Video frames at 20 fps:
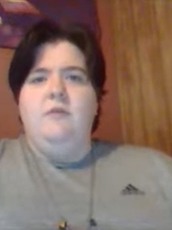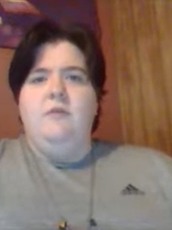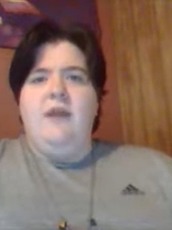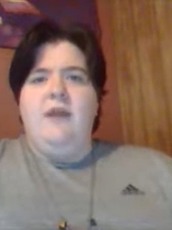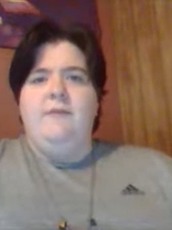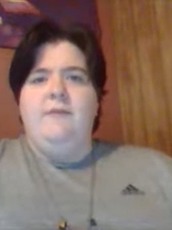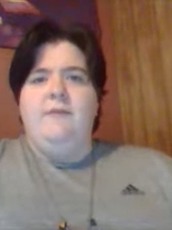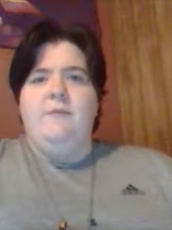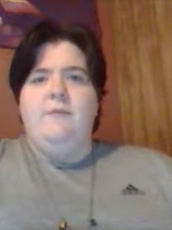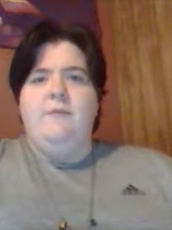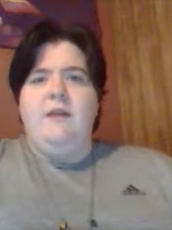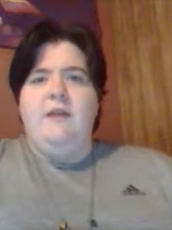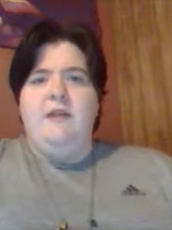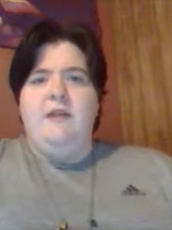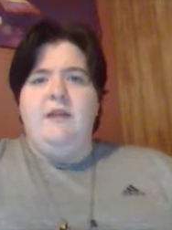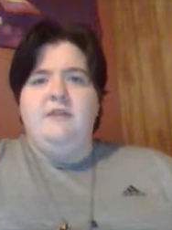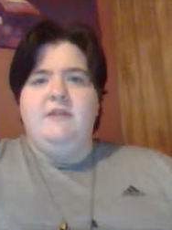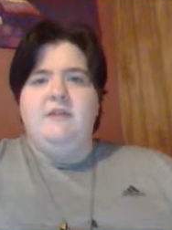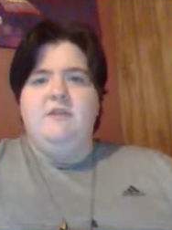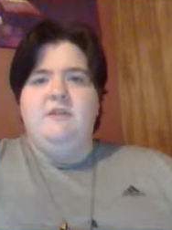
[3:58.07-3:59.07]
Everybody
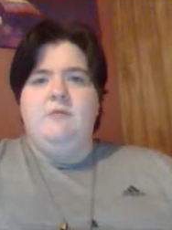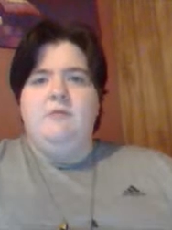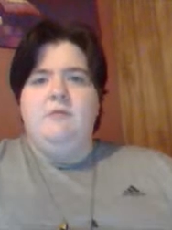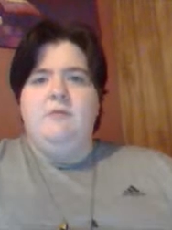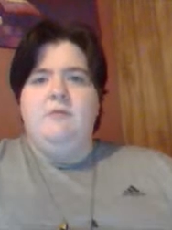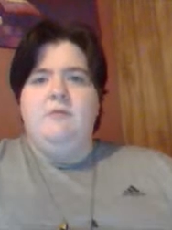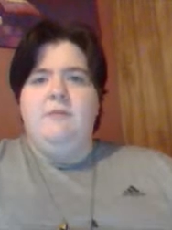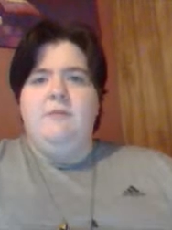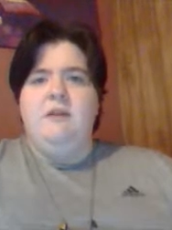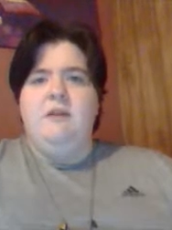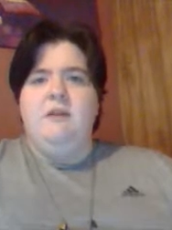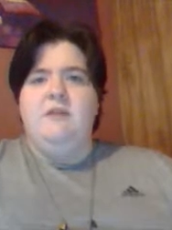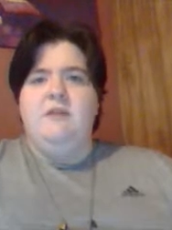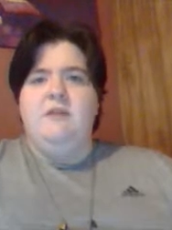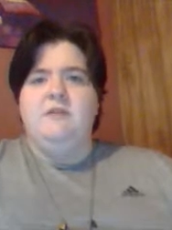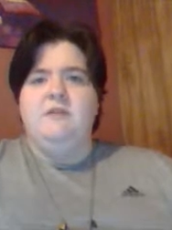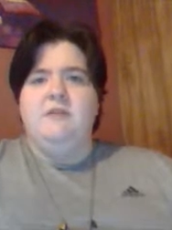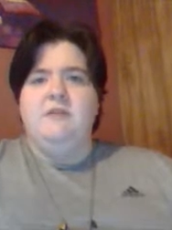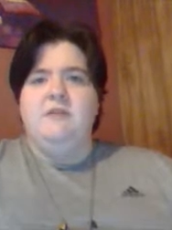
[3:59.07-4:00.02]
has their own opinions, and